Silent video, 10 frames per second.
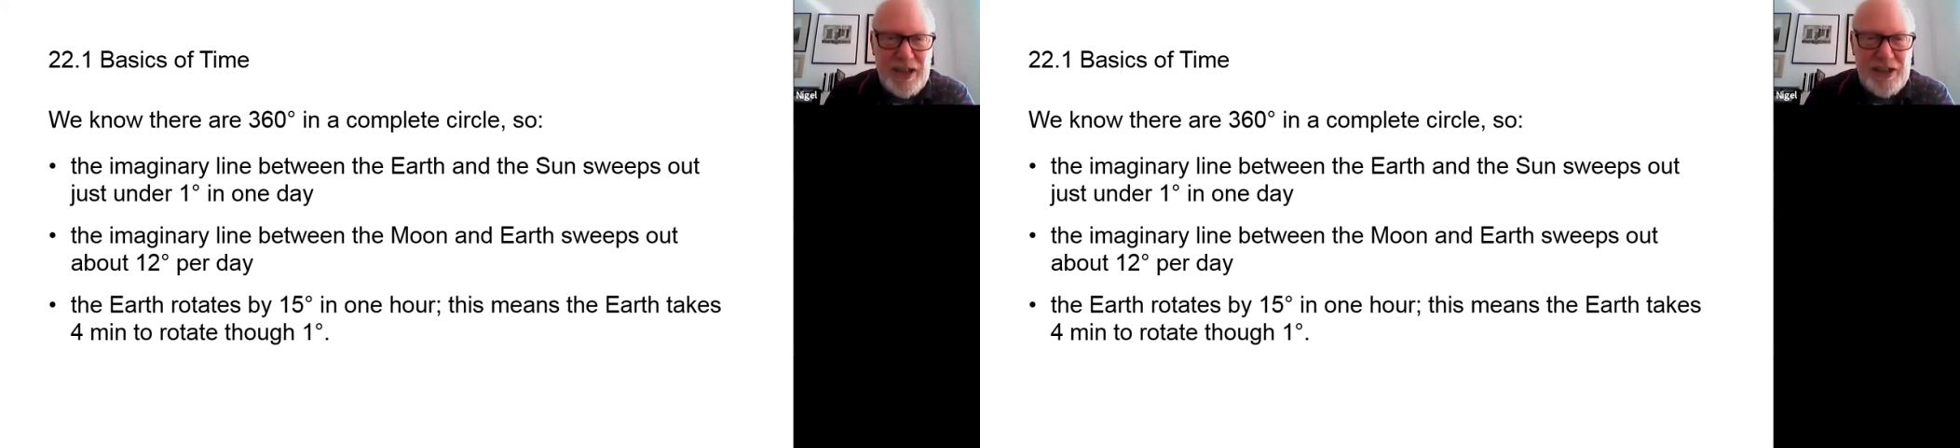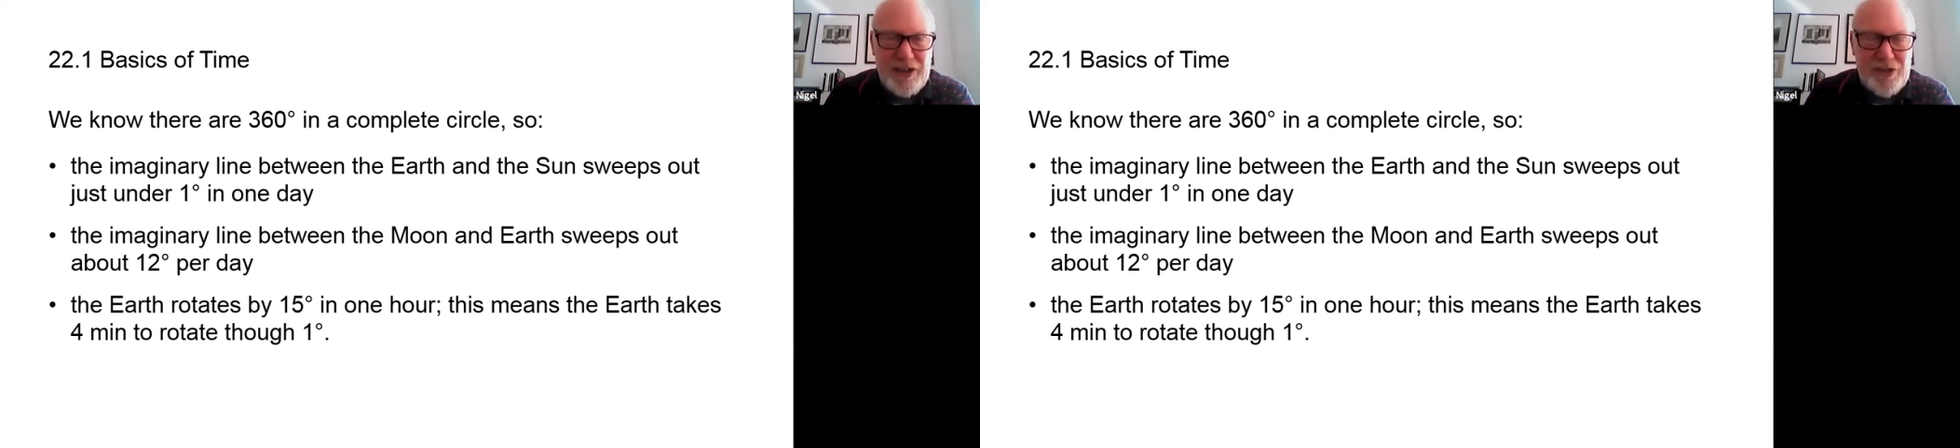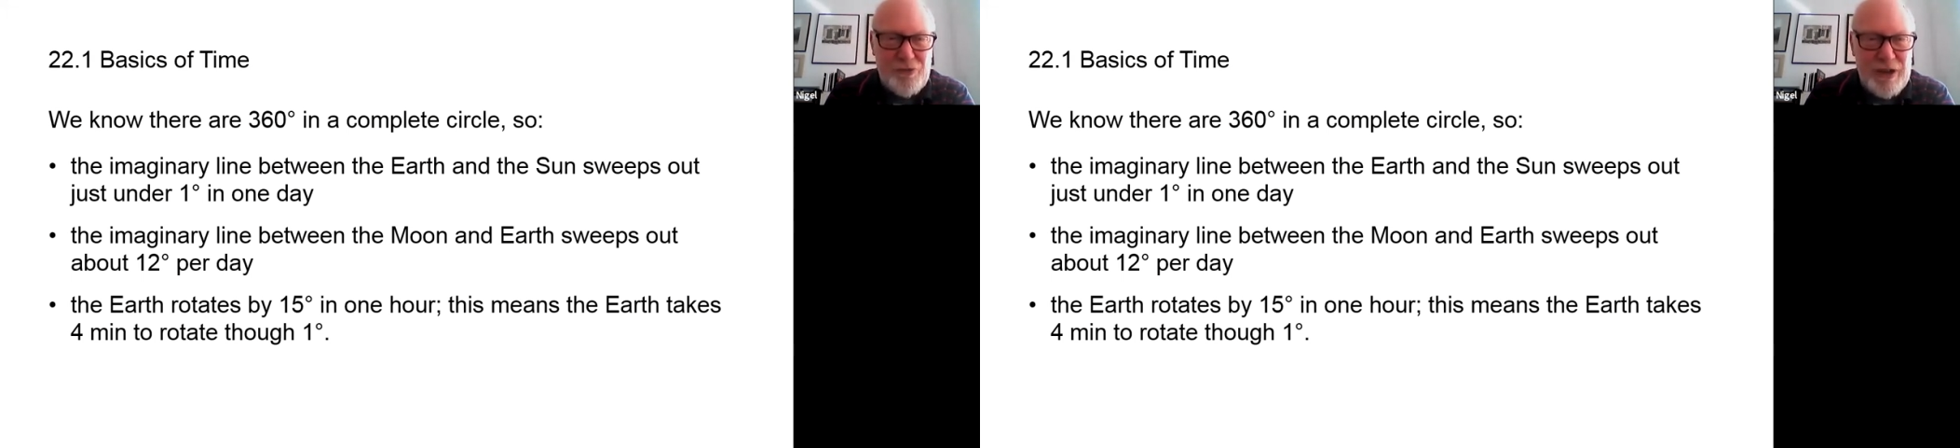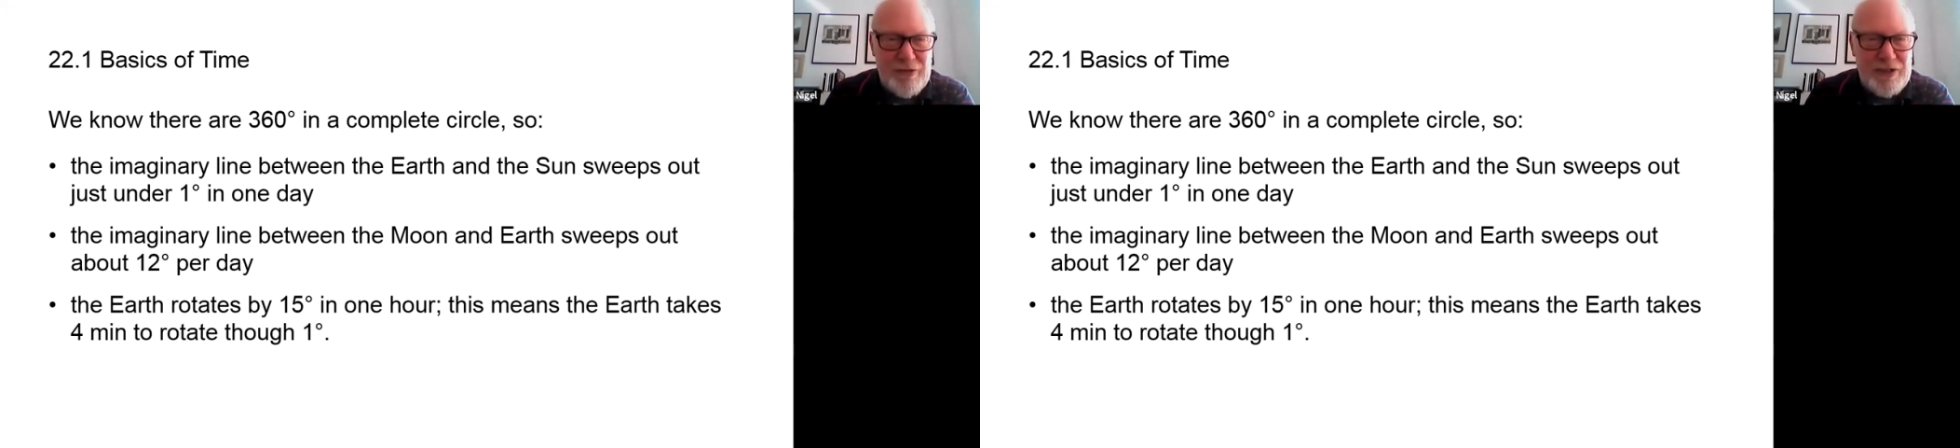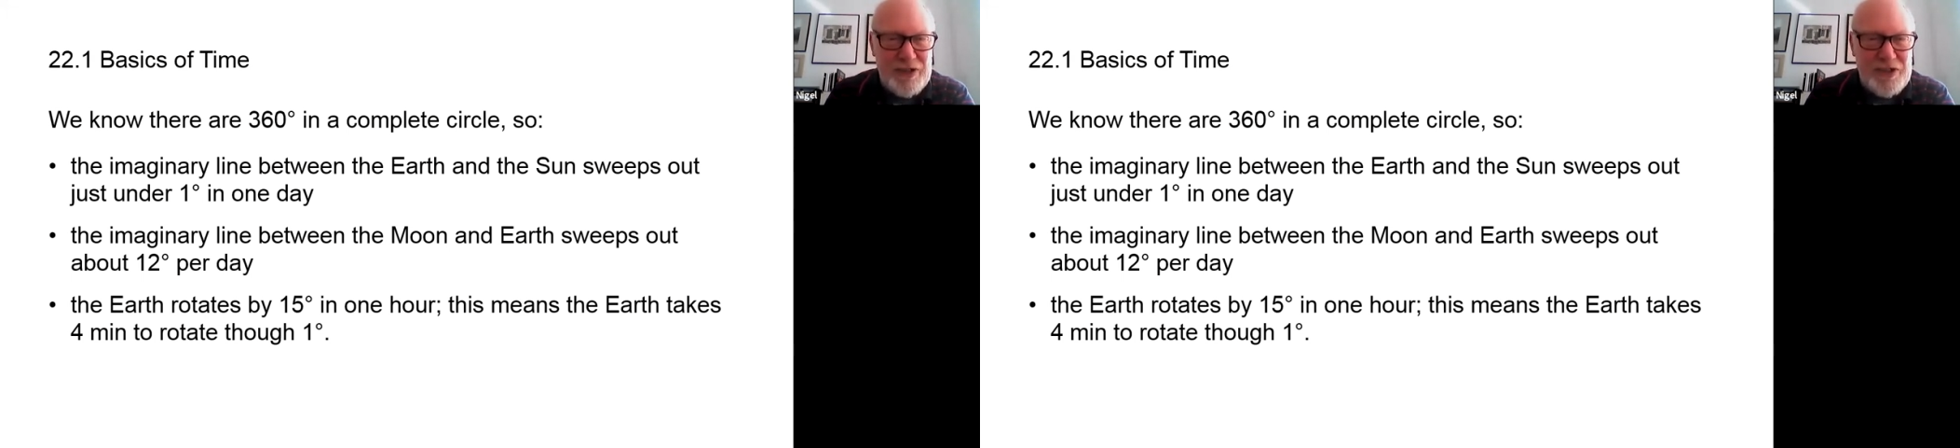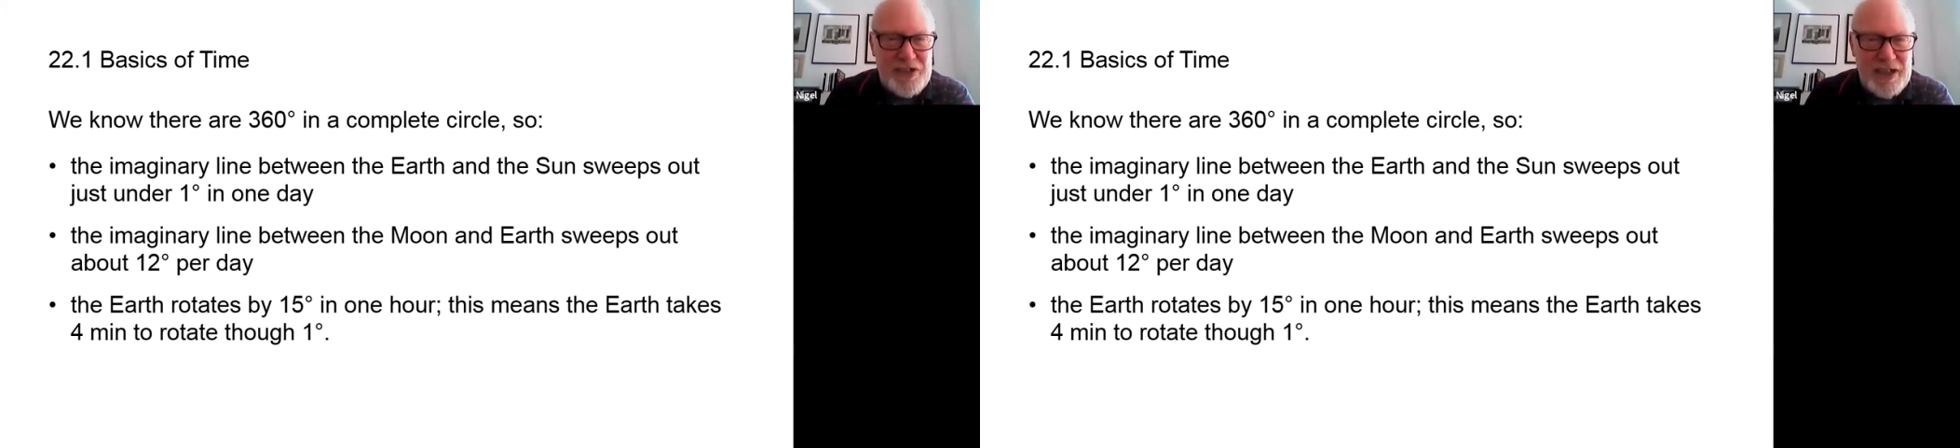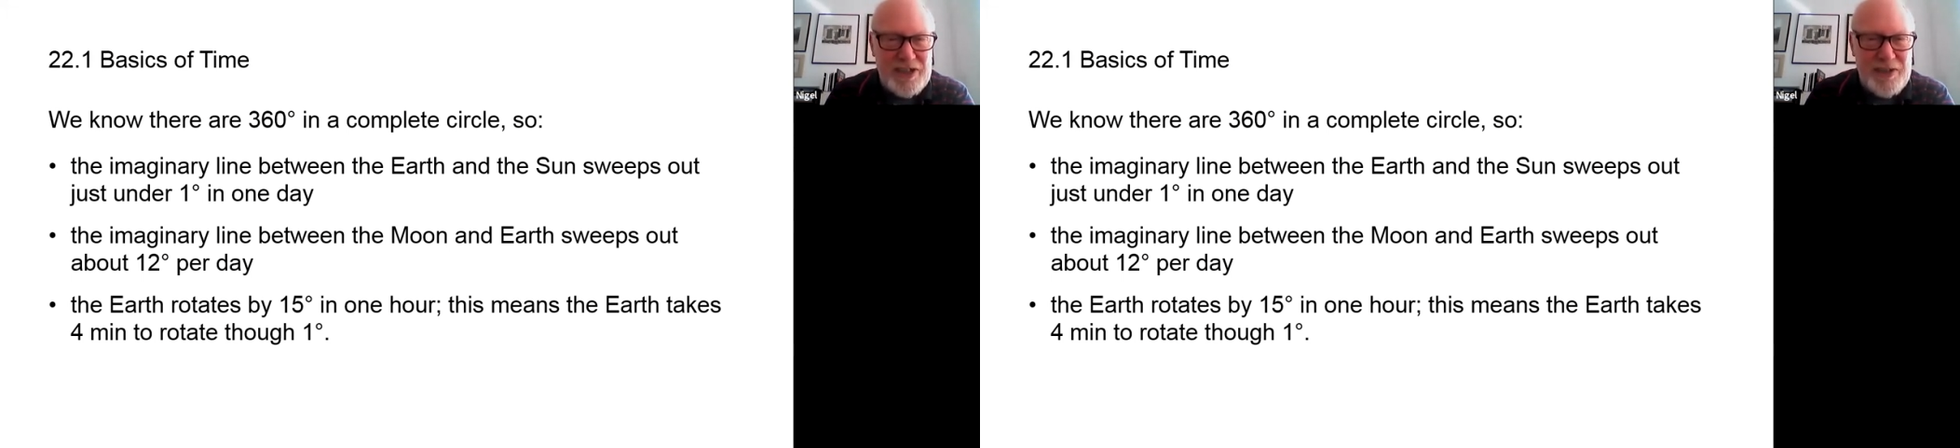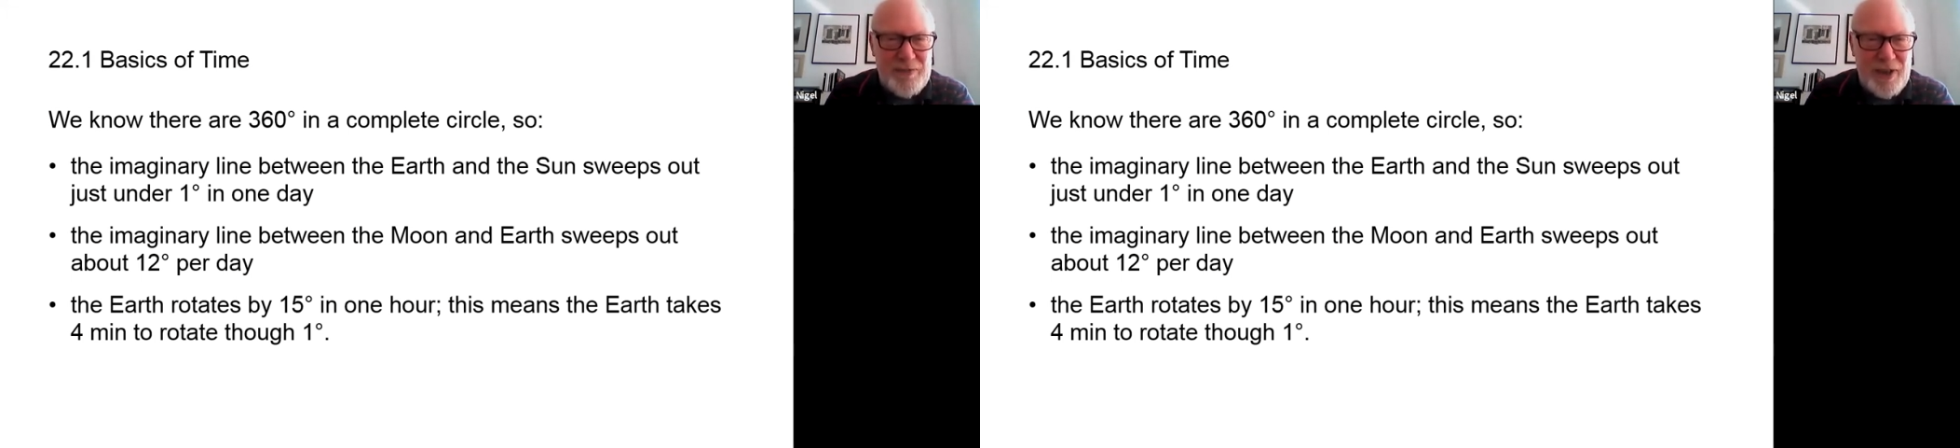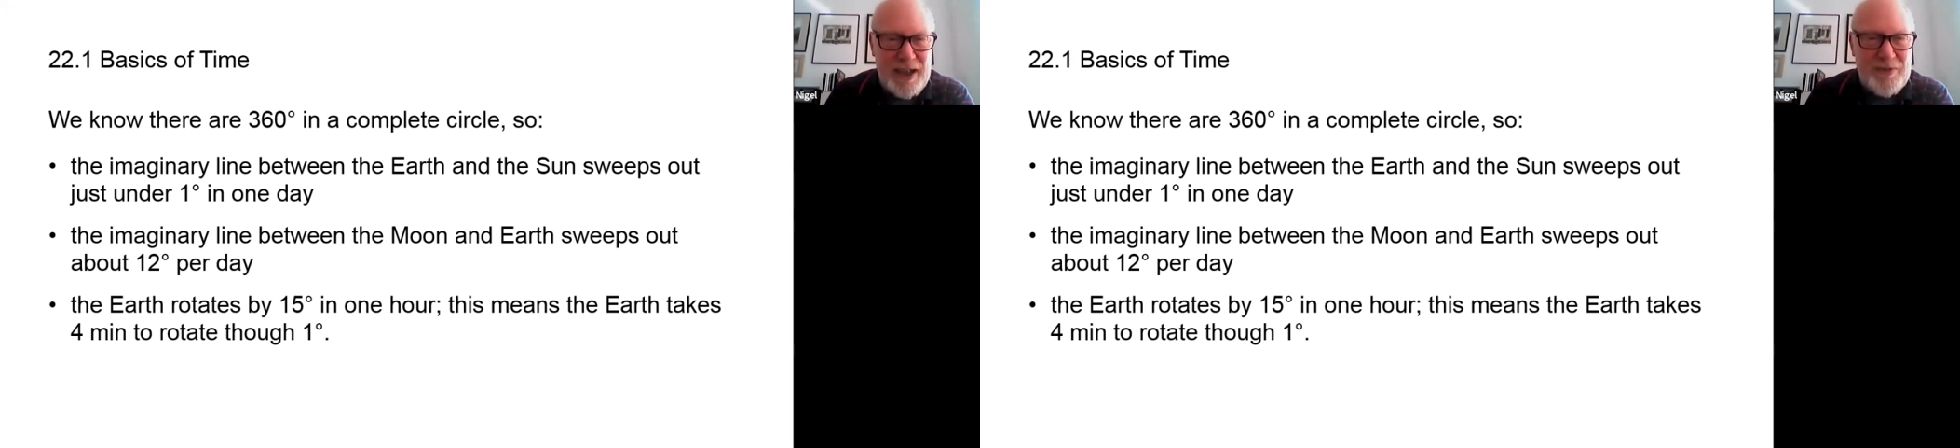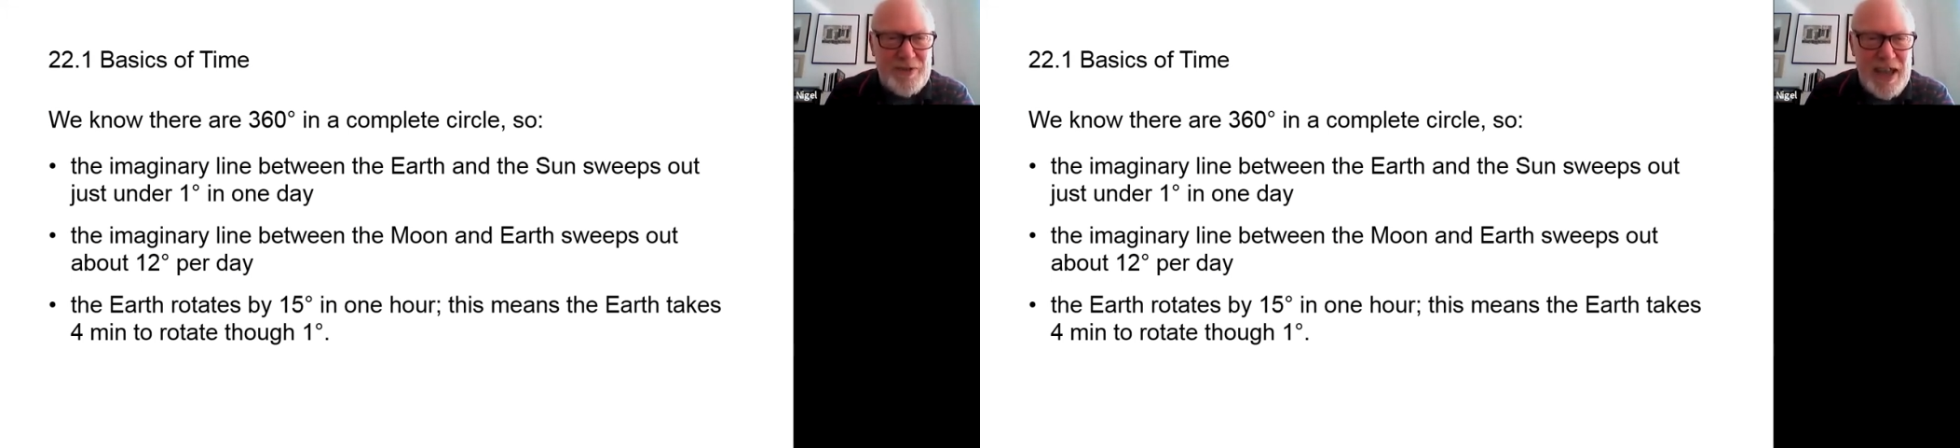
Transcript: in 365